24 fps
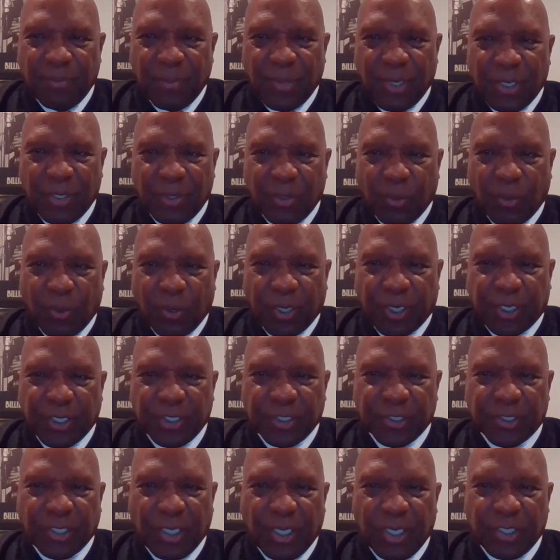an
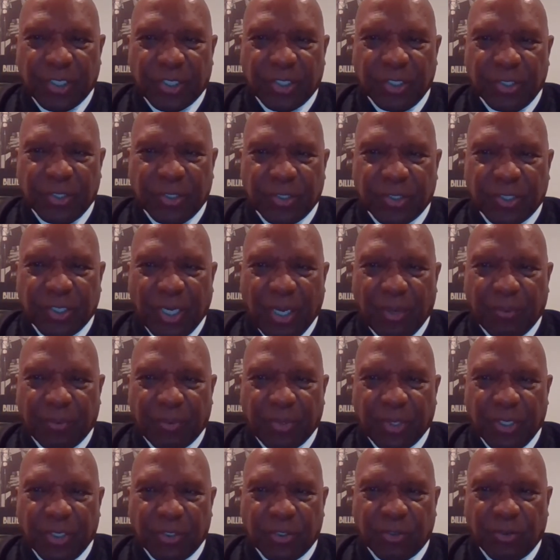organization,
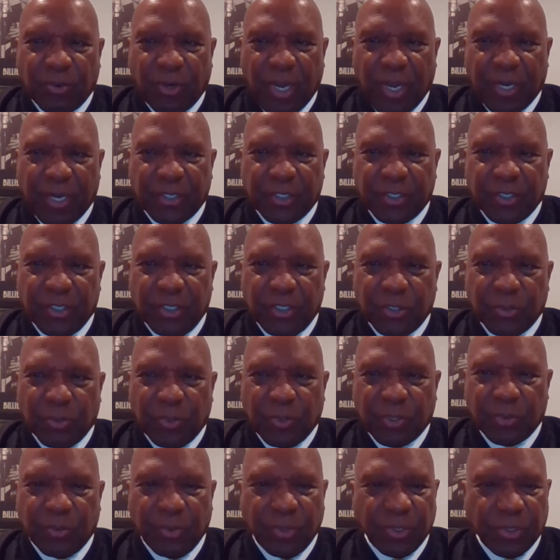Champion Strategies,
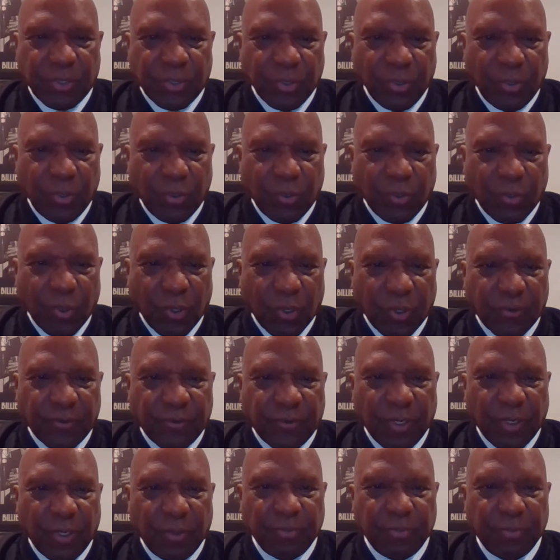which we still work
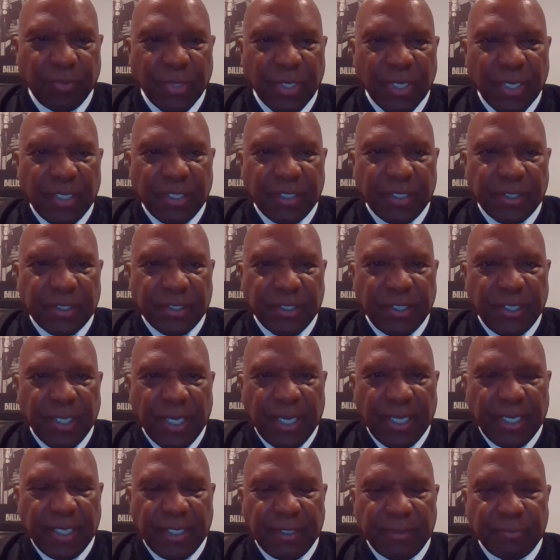from
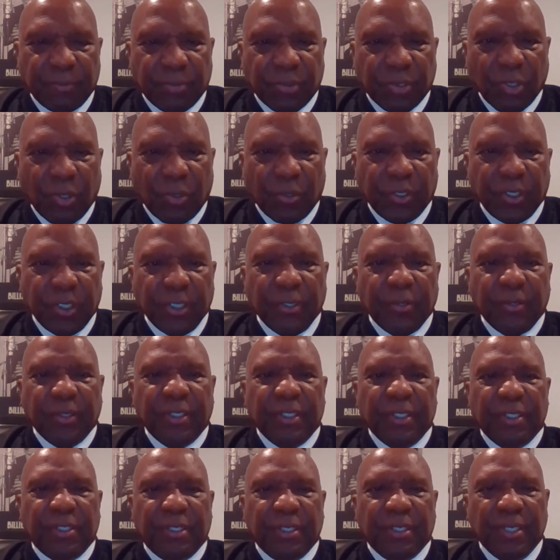today. So here
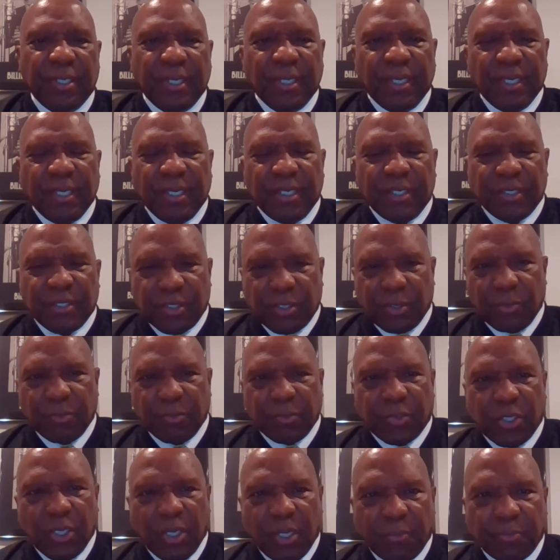is some
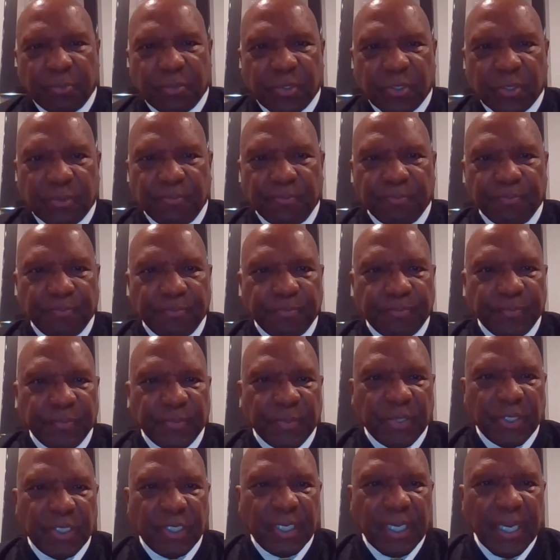tips.
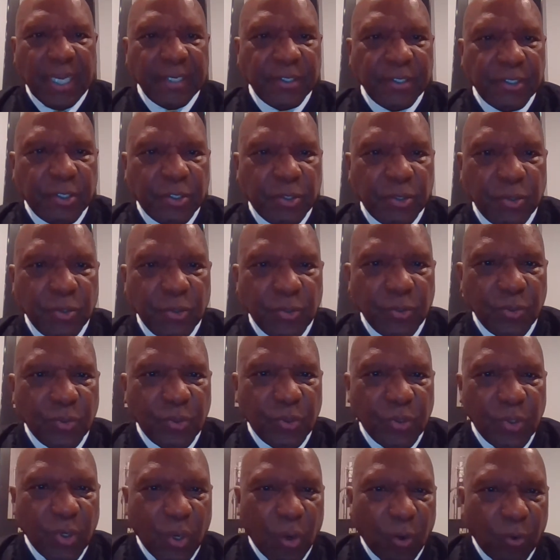Get to
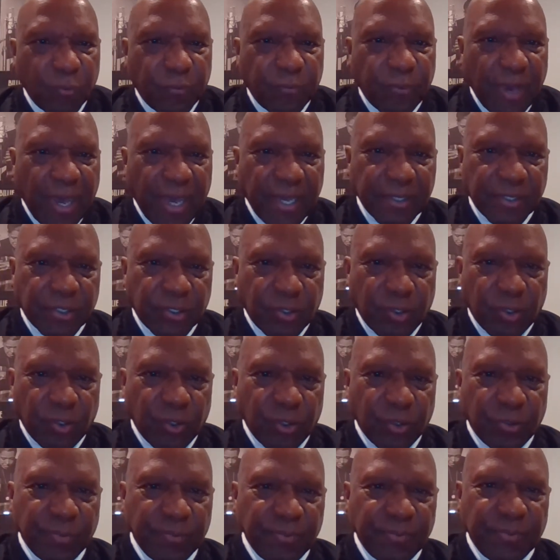know
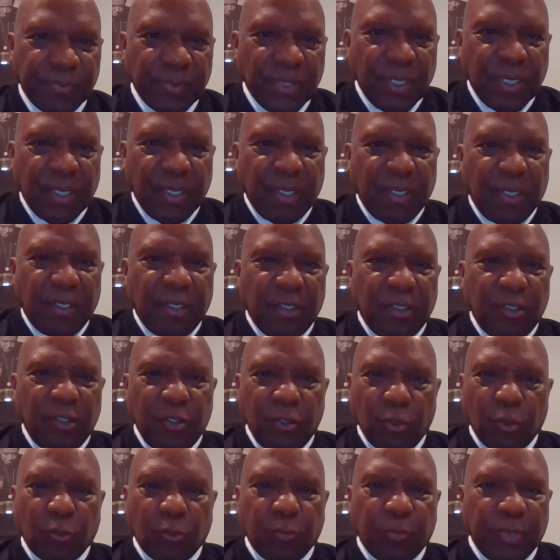faster
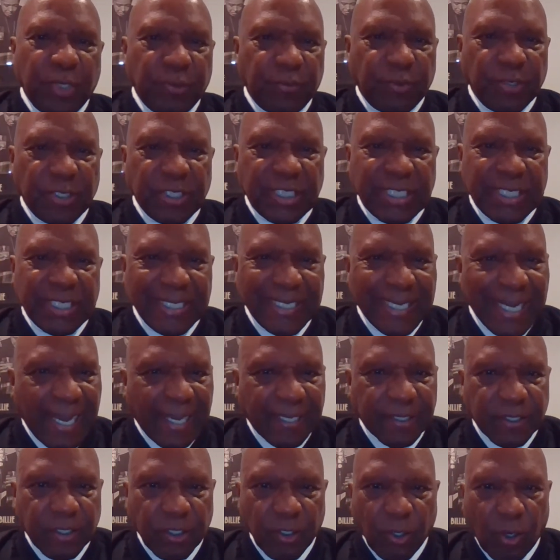you'll be
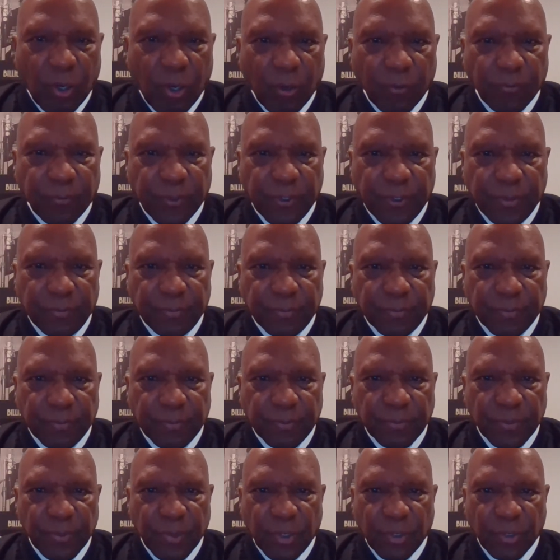rejected often.
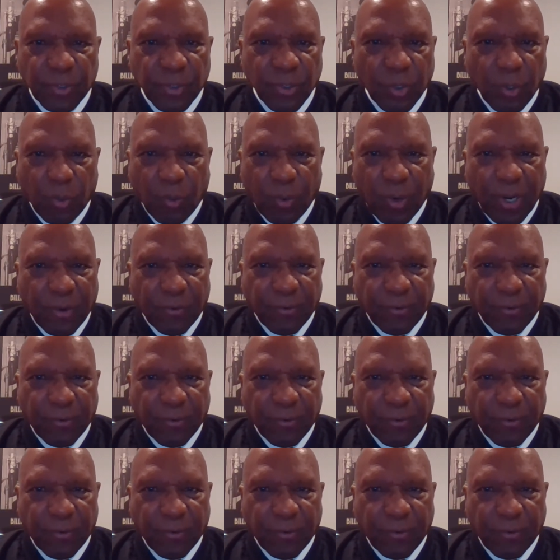There's no way